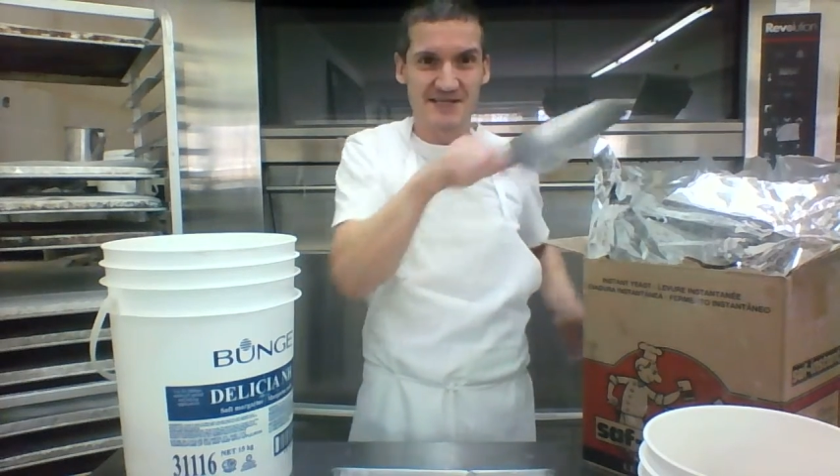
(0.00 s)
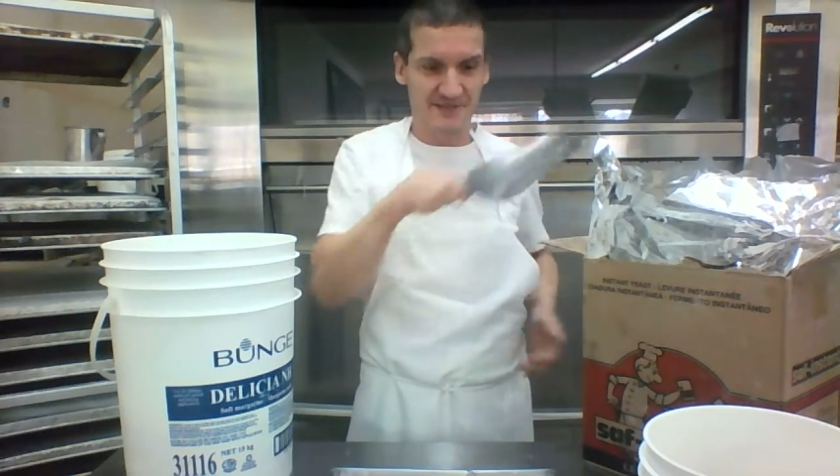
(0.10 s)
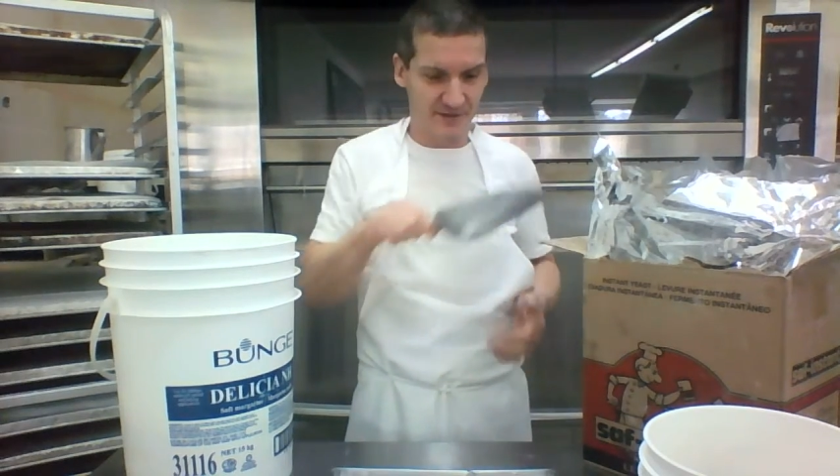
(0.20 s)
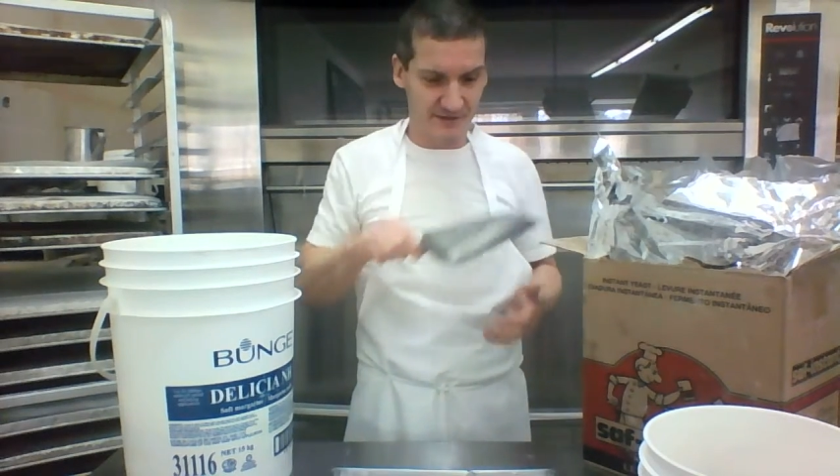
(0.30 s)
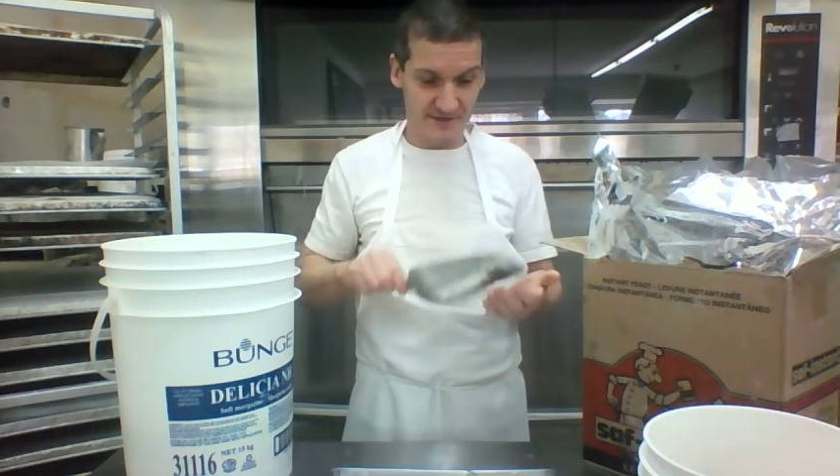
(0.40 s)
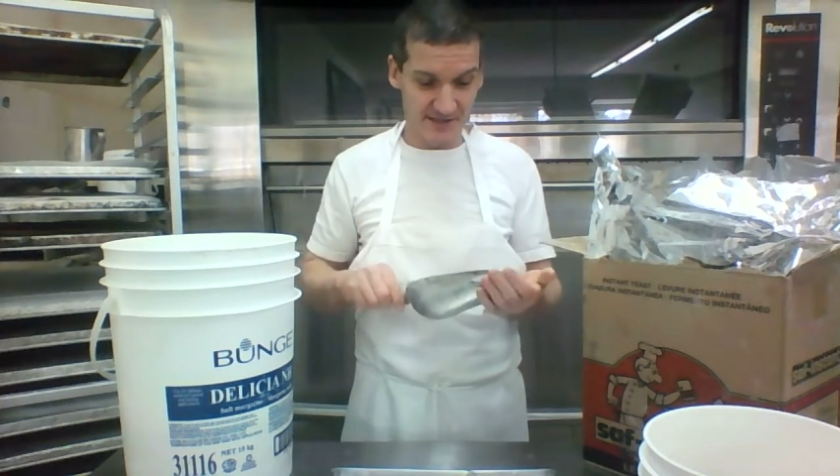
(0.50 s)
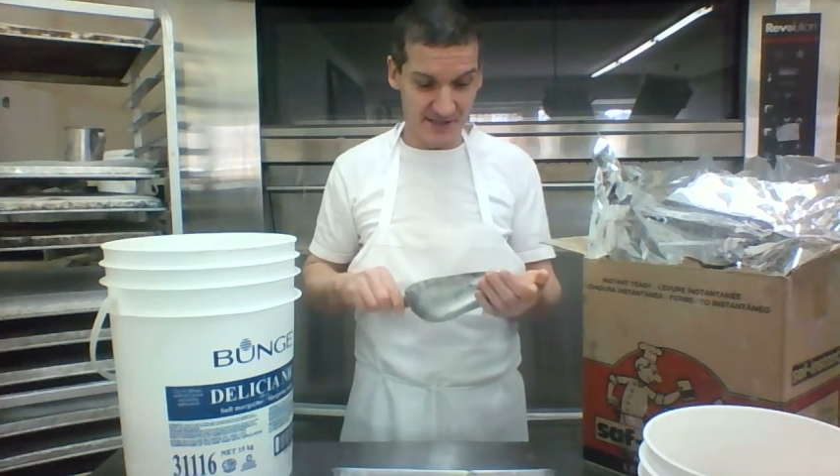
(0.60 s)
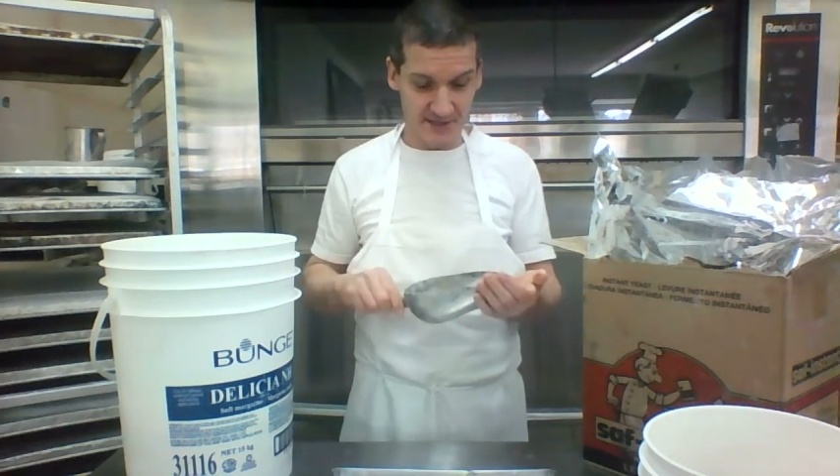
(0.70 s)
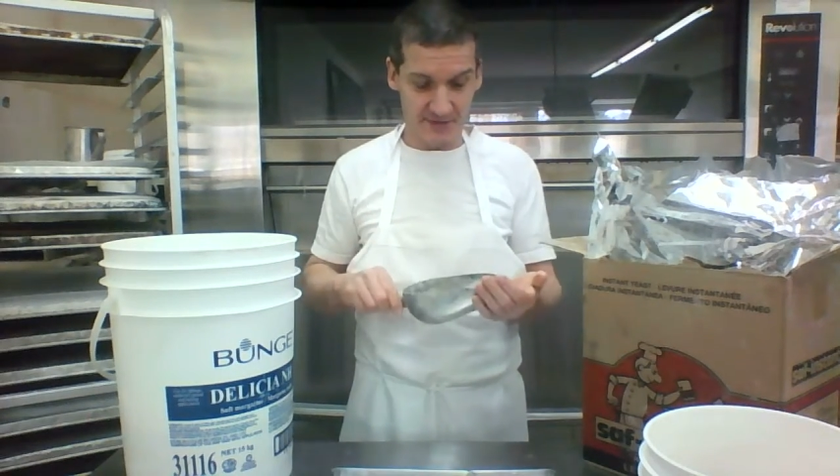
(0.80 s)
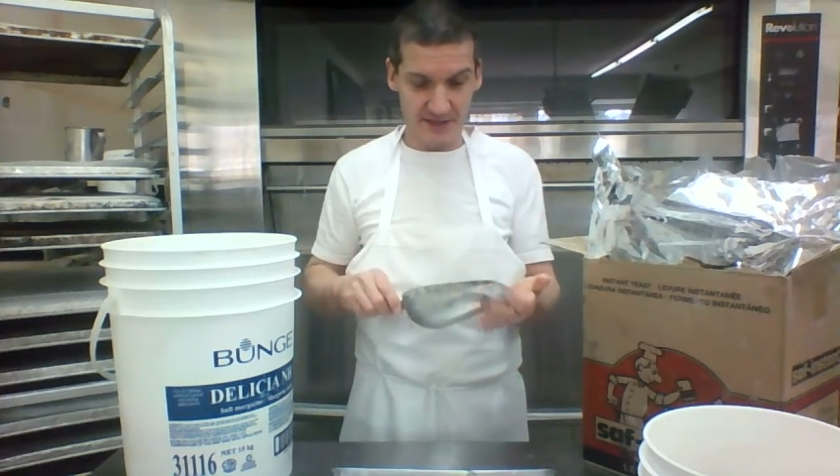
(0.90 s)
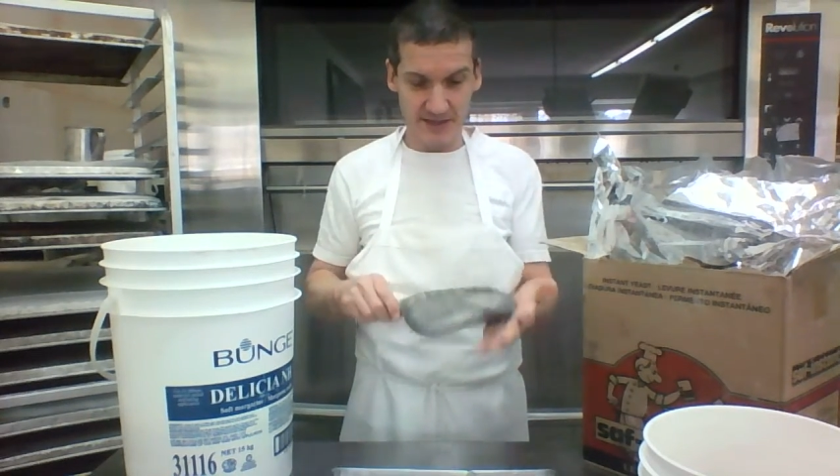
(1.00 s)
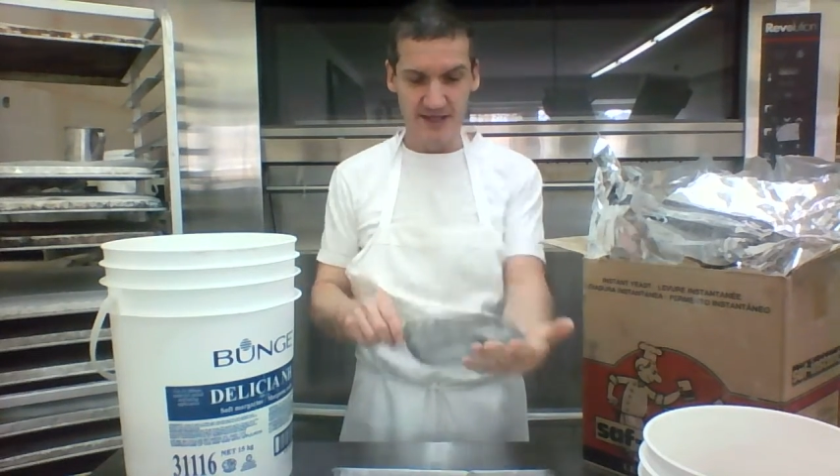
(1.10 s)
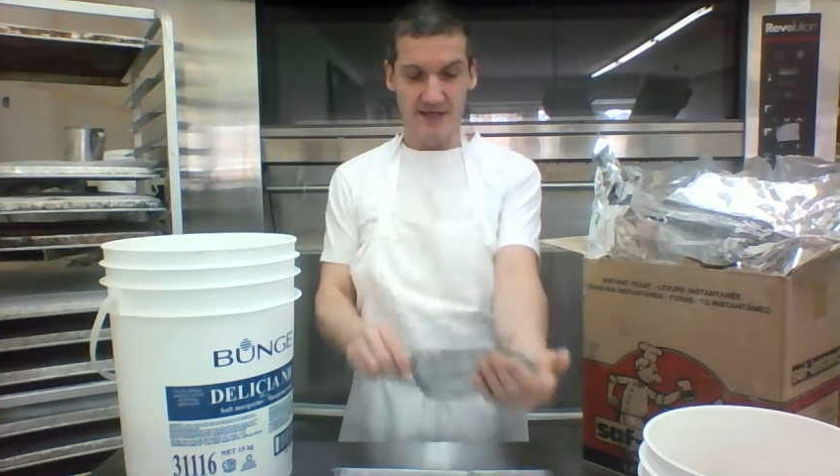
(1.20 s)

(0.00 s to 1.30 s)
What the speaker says: cerevisiae, right?